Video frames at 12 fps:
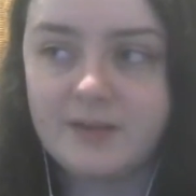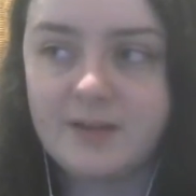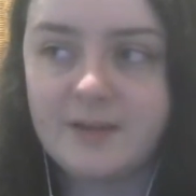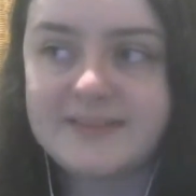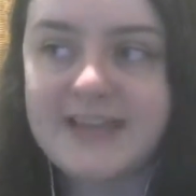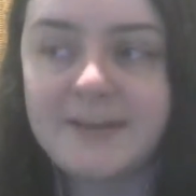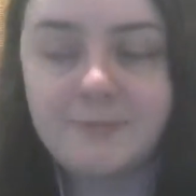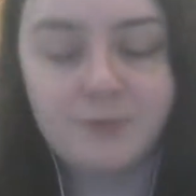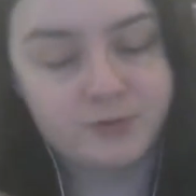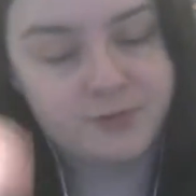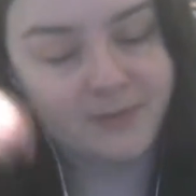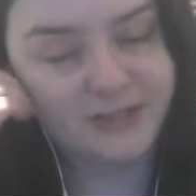I'm scared of what
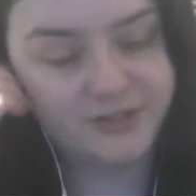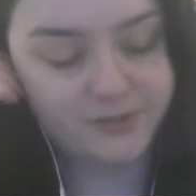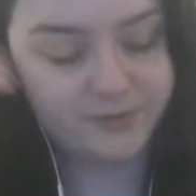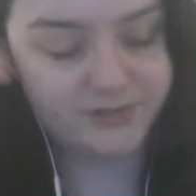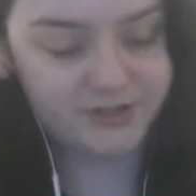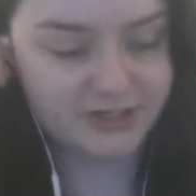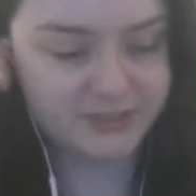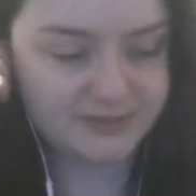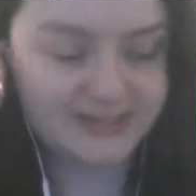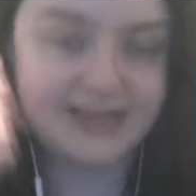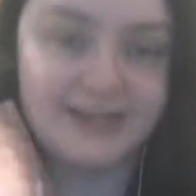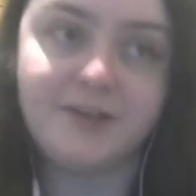Alder might do when she knows
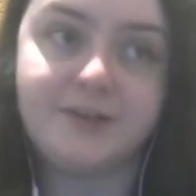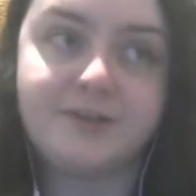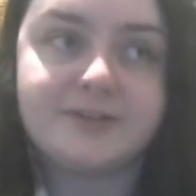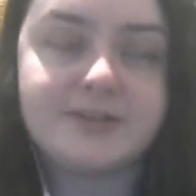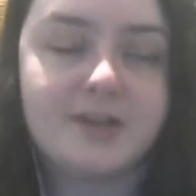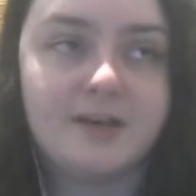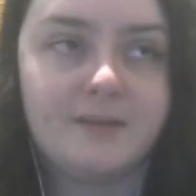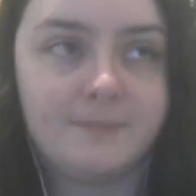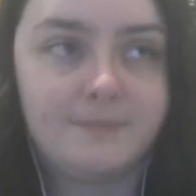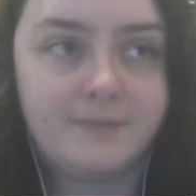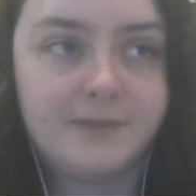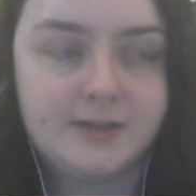what Tally knows.
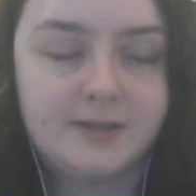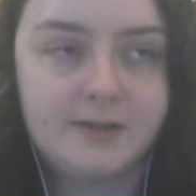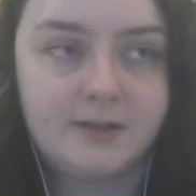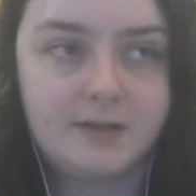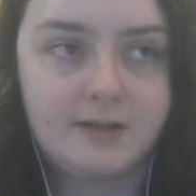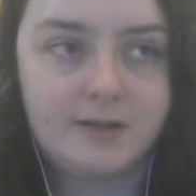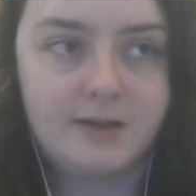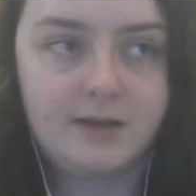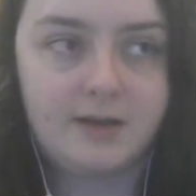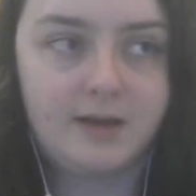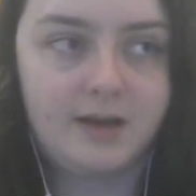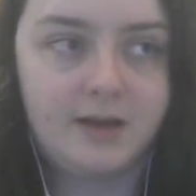Um,
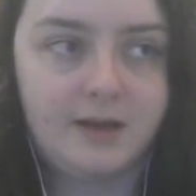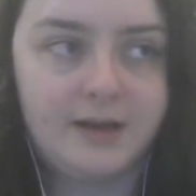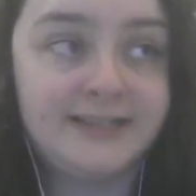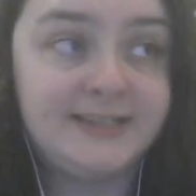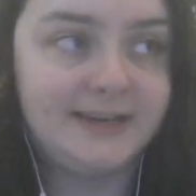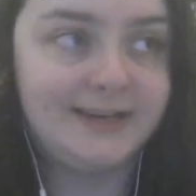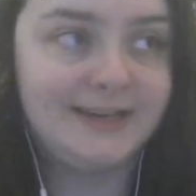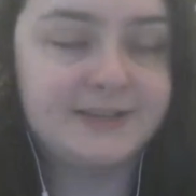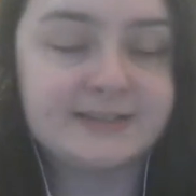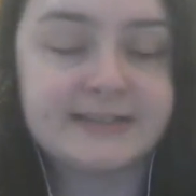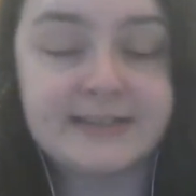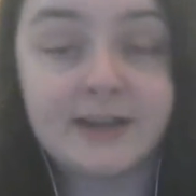ideally,
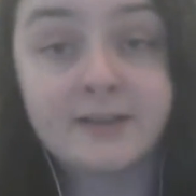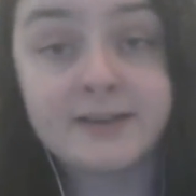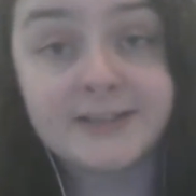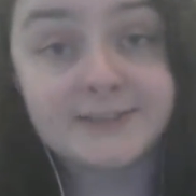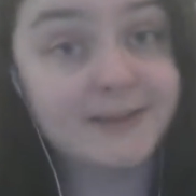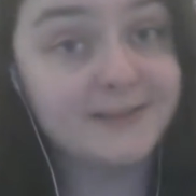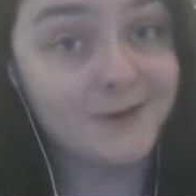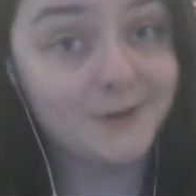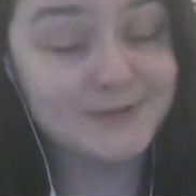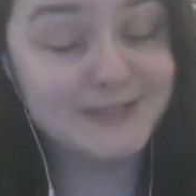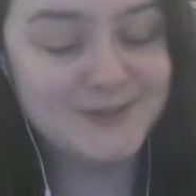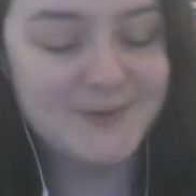sit down and explain the
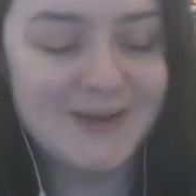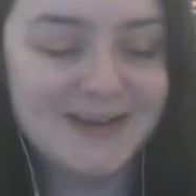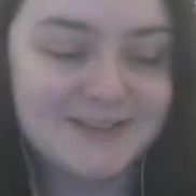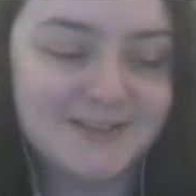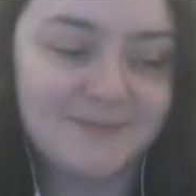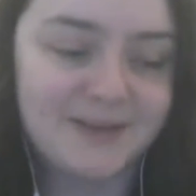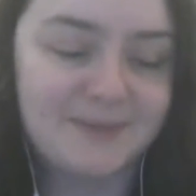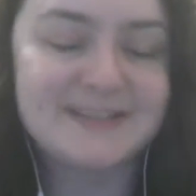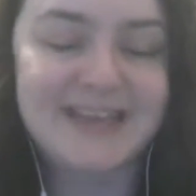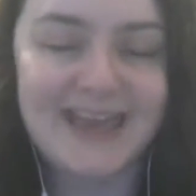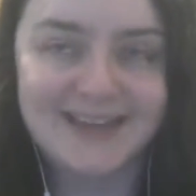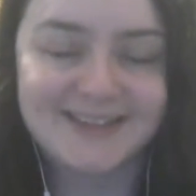whole situation, but I'm
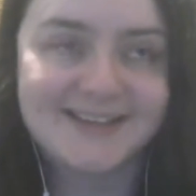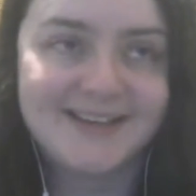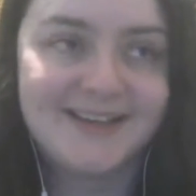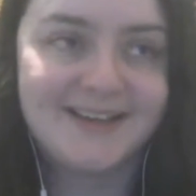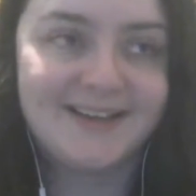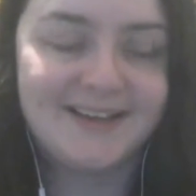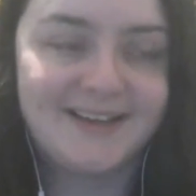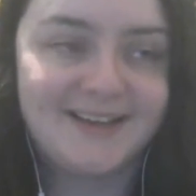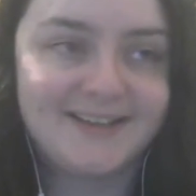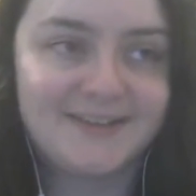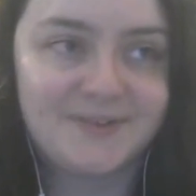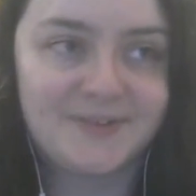scared.
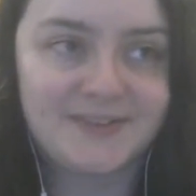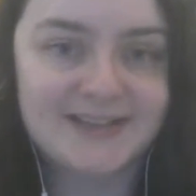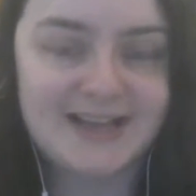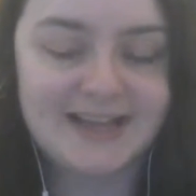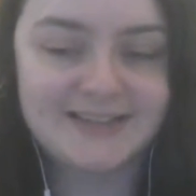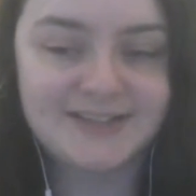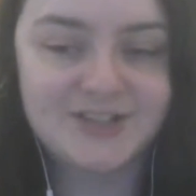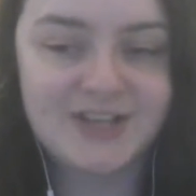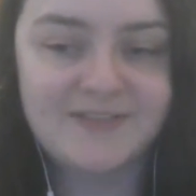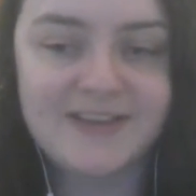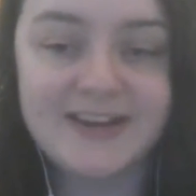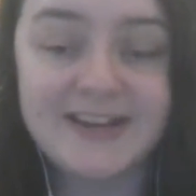I don't know that Ta does she
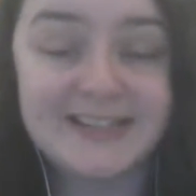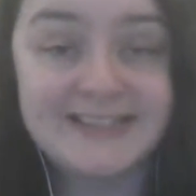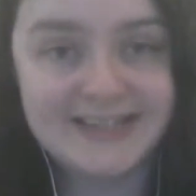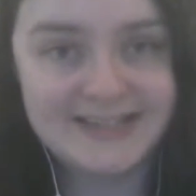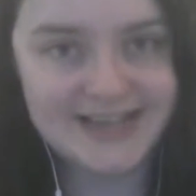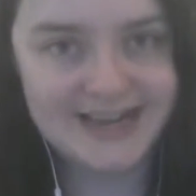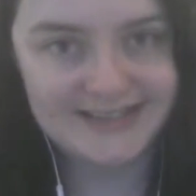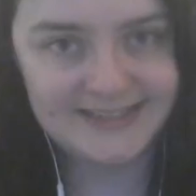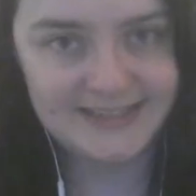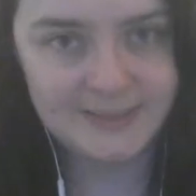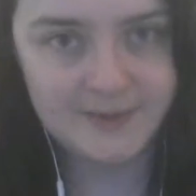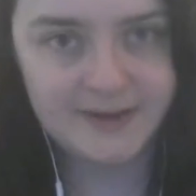have any idea Tally's
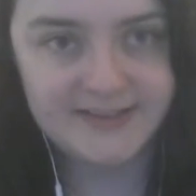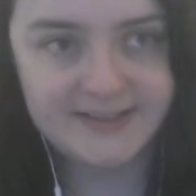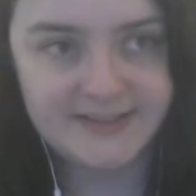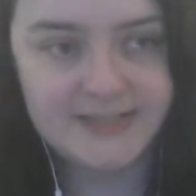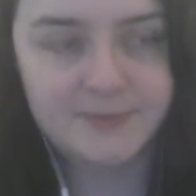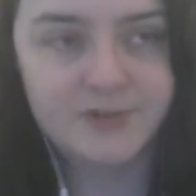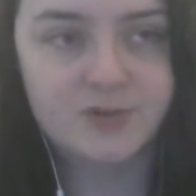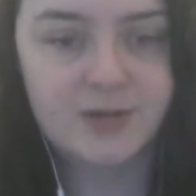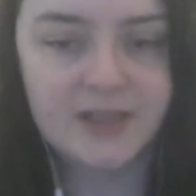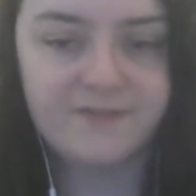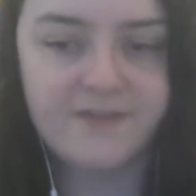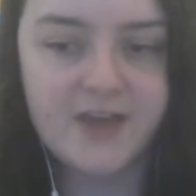experiencing this? Because
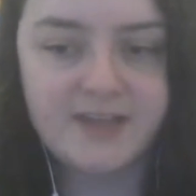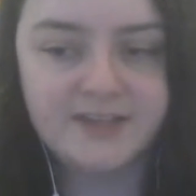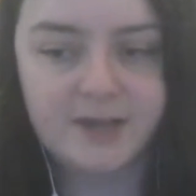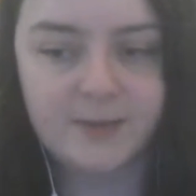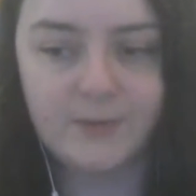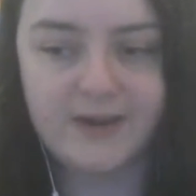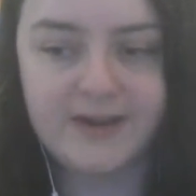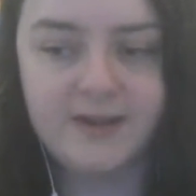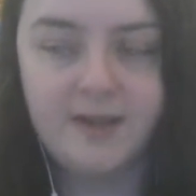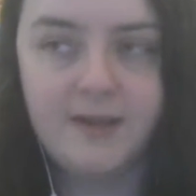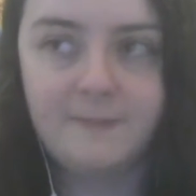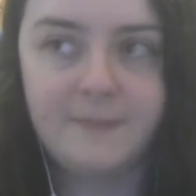surely the first time when
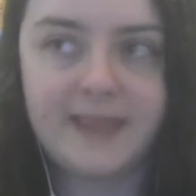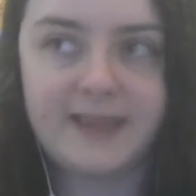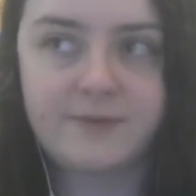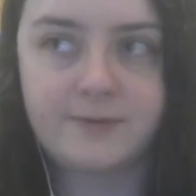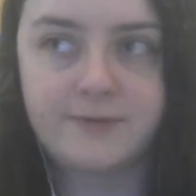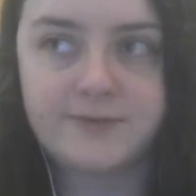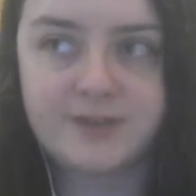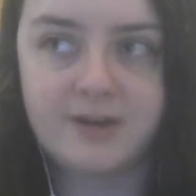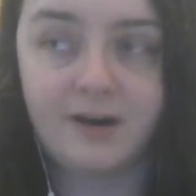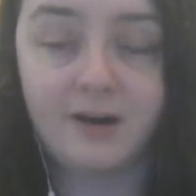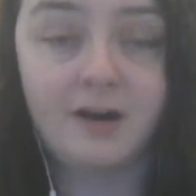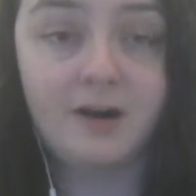it caused
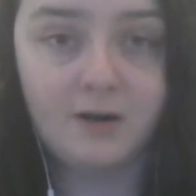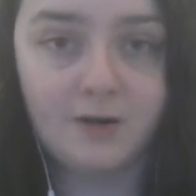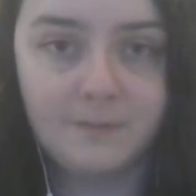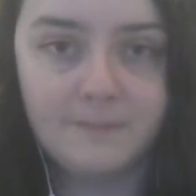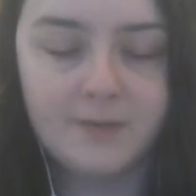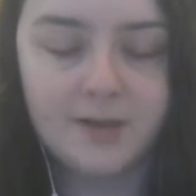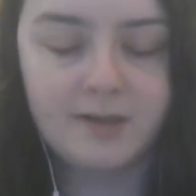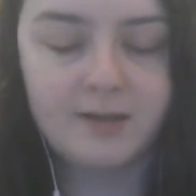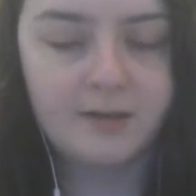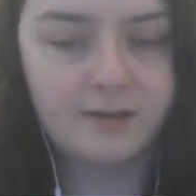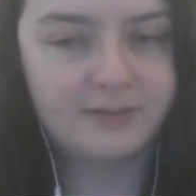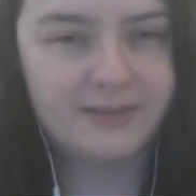her harm,
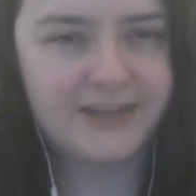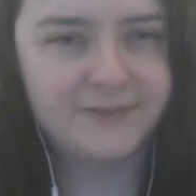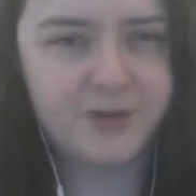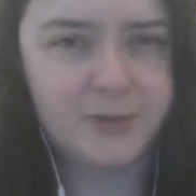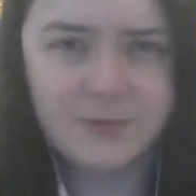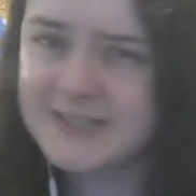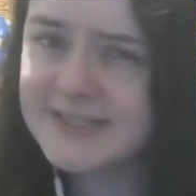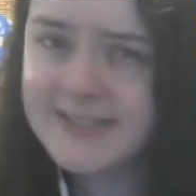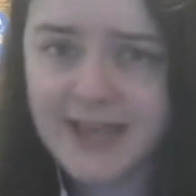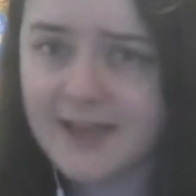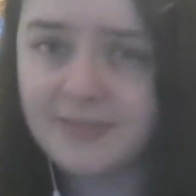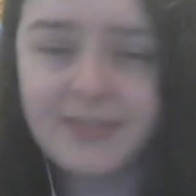they'd have
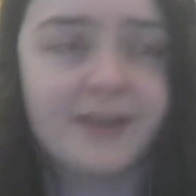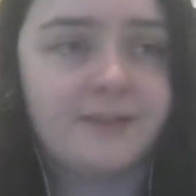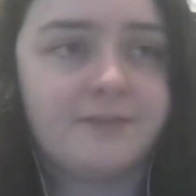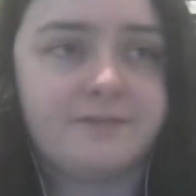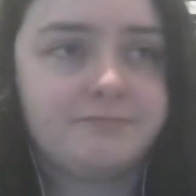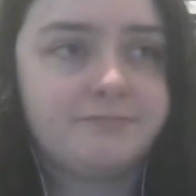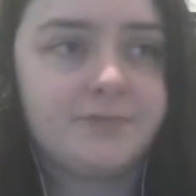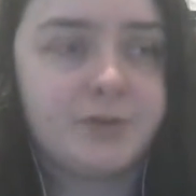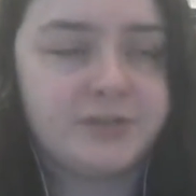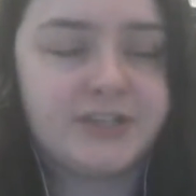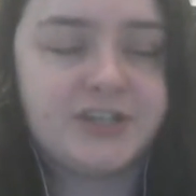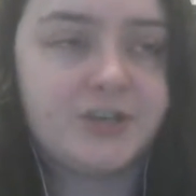noticed that. They'd have
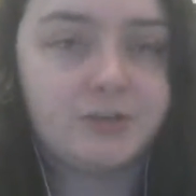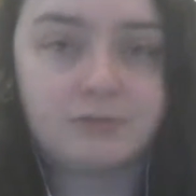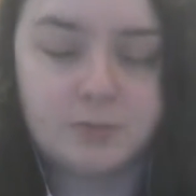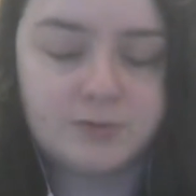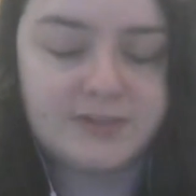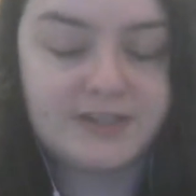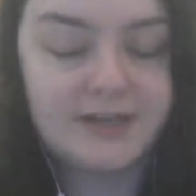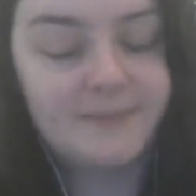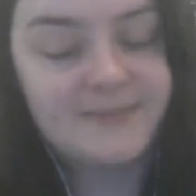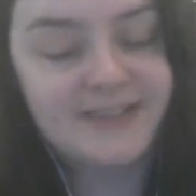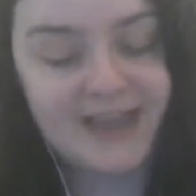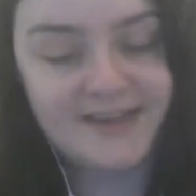or did she not report it?
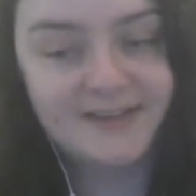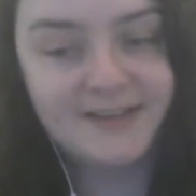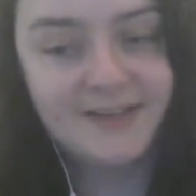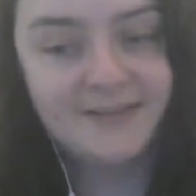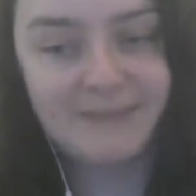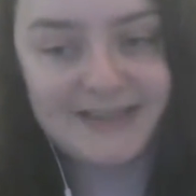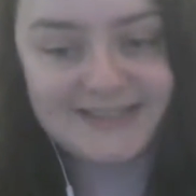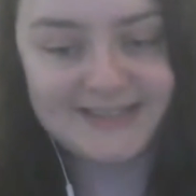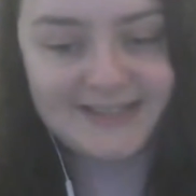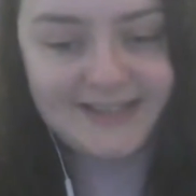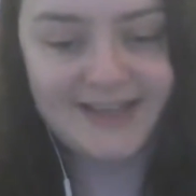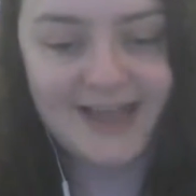I'm scared,
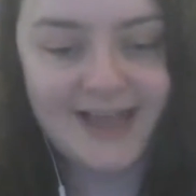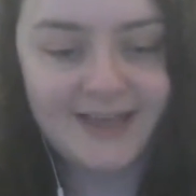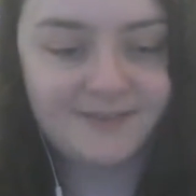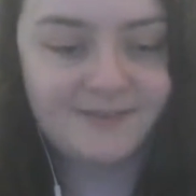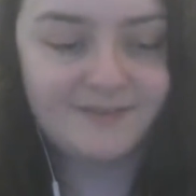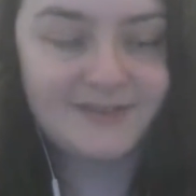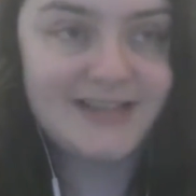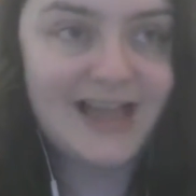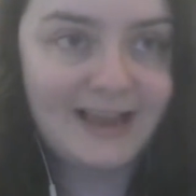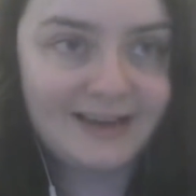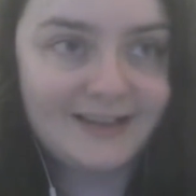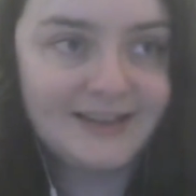basically. And for
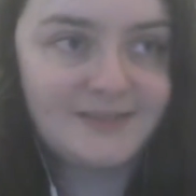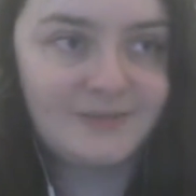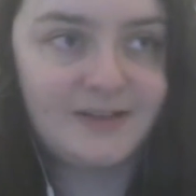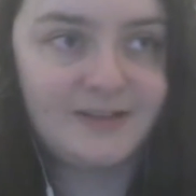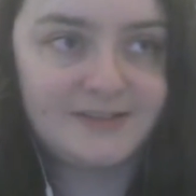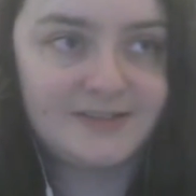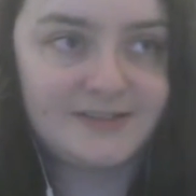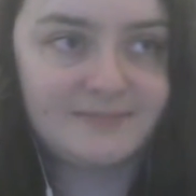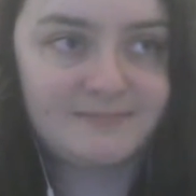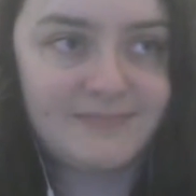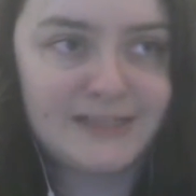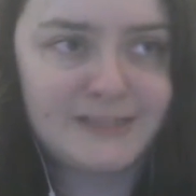Tally as well, to
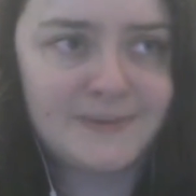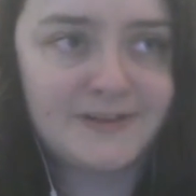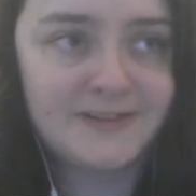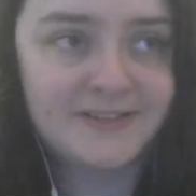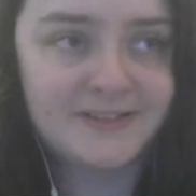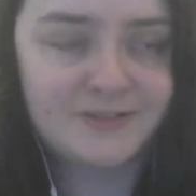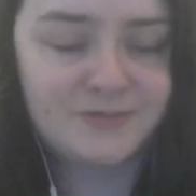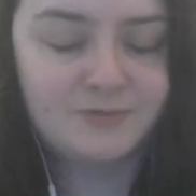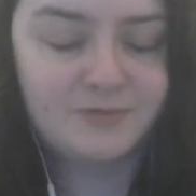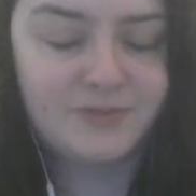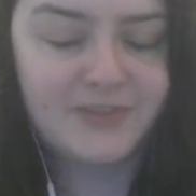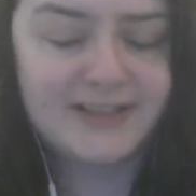be experiencing such
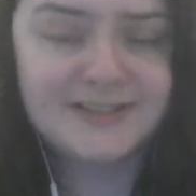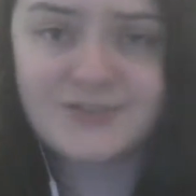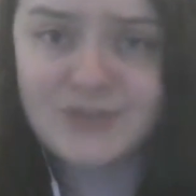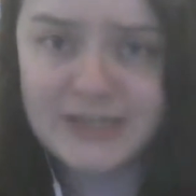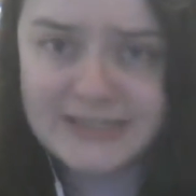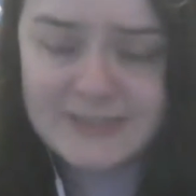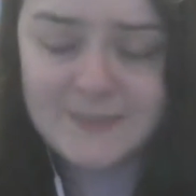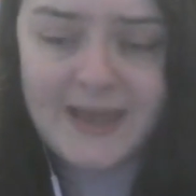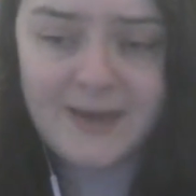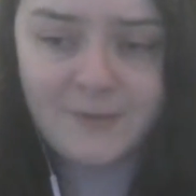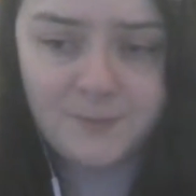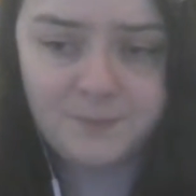awful things stresses me
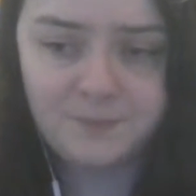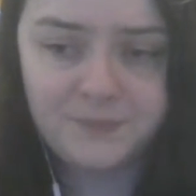out.